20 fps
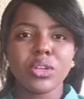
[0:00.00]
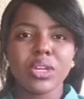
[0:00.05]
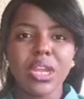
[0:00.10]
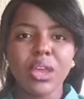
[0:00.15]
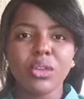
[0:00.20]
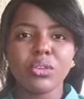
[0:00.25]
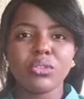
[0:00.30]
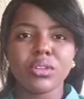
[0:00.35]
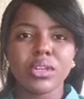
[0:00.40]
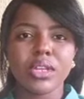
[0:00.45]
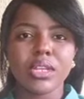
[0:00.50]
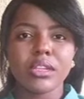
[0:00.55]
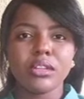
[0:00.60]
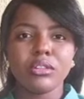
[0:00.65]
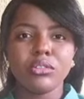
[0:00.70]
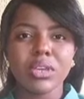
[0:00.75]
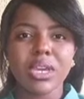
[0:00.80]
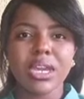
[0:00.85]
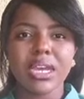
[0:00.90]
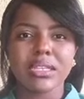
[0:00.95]
now
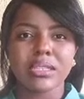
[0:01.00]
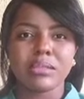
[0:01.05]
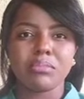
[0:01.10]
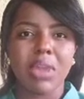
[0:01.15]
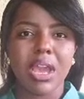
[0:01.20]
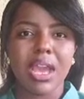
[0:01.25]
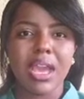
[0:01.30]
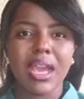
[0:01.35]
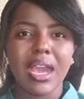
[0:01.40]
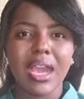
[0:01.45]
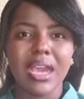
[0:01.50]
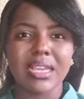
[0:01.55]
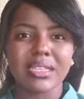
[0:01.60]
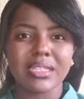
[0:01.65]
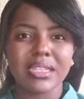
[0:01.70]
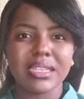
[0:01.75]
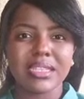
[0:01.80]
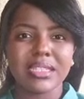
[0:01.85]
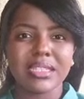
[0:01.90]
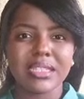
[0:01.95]
look at my eyes
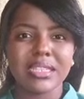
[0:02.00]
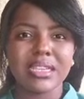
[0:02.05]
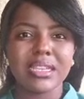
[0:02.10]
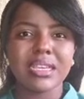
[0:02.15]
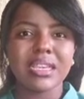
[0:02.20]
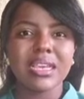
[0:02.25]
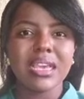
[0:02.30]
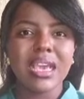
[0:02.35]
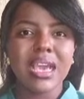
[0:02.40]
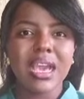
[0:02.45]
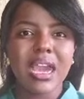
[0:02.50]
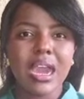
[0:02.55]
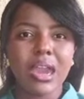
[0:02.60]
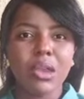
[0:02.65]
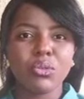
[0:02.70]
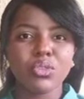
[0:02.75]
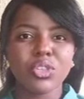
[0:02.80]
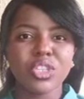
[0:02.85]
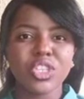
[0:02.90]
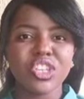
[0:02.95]
and see. I
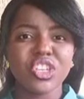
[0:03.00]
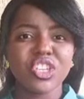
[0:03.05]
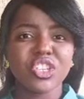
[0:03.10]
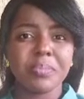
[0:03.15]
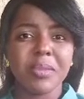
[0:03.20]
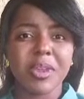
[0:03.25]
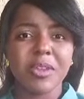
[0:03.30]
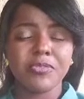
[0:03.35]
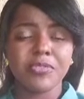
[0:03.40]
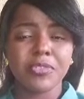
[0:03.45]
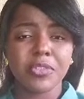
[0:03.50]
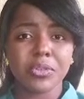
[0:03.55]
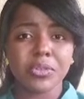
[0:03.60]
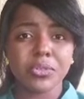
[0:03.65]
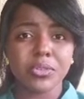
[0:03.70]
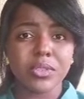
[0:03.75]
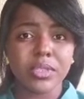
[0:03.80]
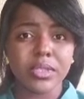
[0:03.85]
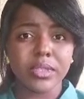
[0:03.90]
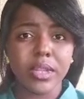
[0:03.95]
will change my
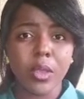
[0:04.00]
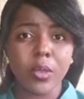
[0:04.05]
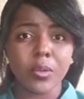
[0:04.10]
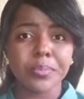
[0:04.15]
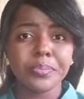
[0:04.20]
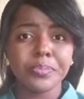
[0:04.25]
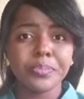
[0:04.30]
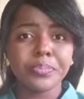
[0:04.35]
focus now.